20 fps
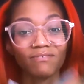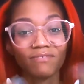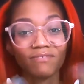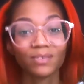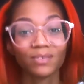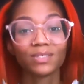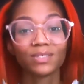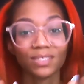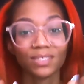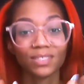
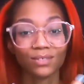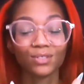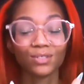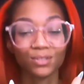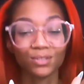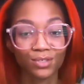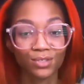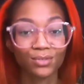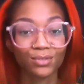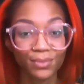Focus on
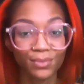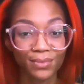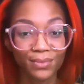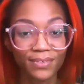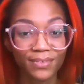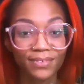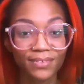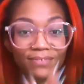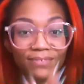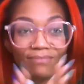your truth.
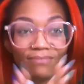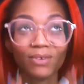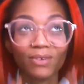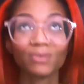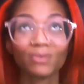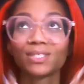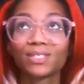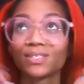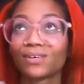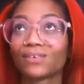
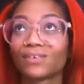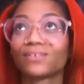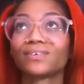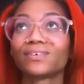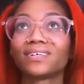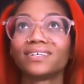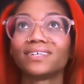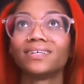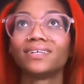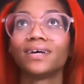Focus
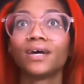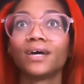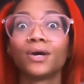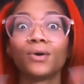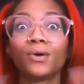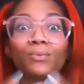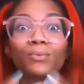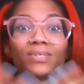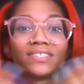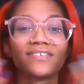on
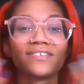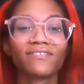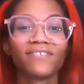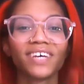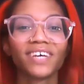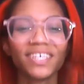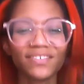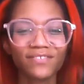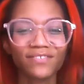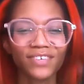what's
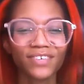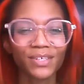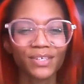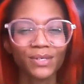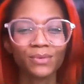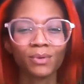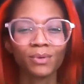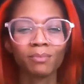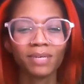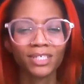fun for
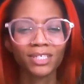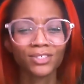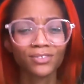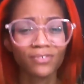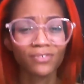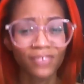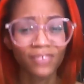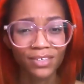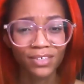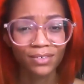you, what makes you
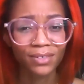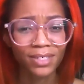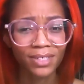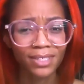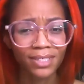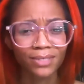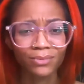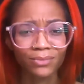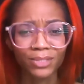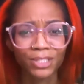feel
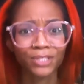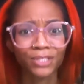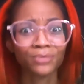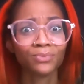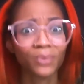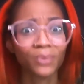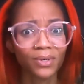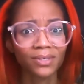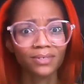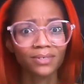good, what you
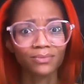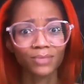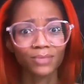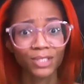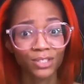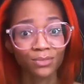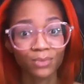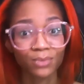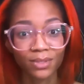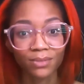want,
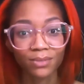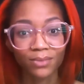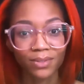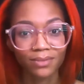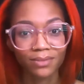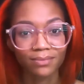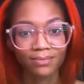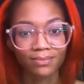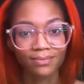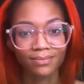what you really
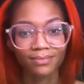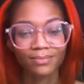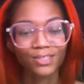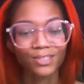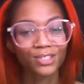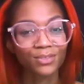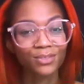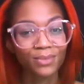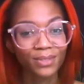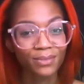want,
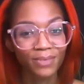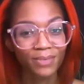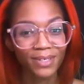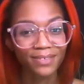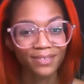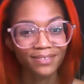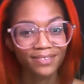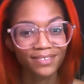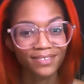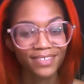what you really want.